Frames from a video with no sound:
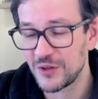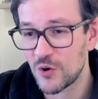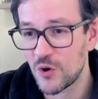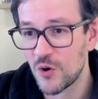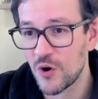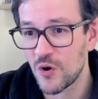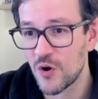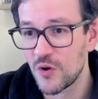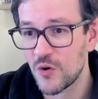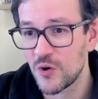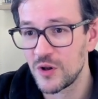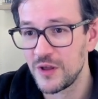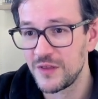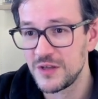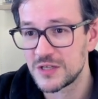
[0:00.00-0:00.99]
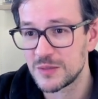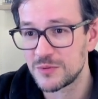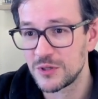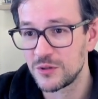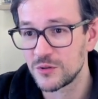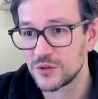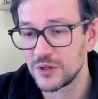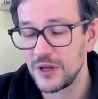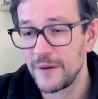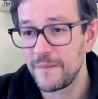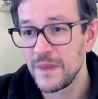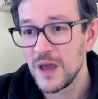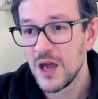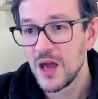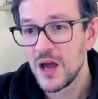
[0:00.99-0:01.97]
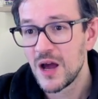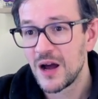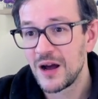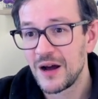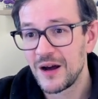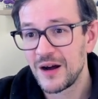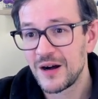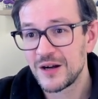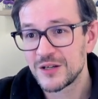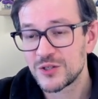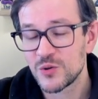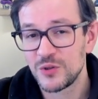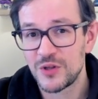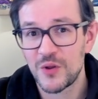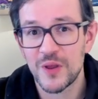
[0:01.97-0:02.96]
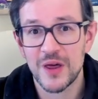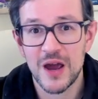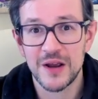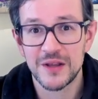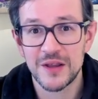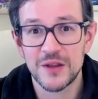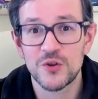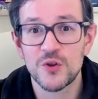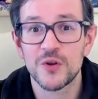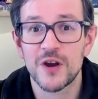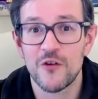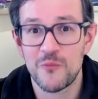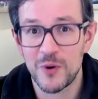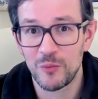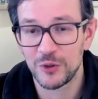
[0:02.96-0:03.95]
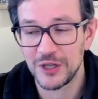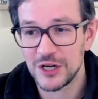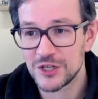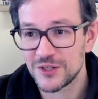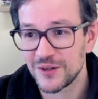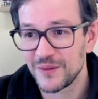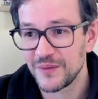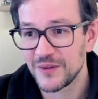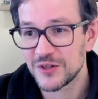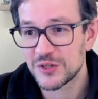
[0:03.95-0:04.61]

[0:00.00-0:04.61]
only this substitution. Yeah. So I don't have permutation.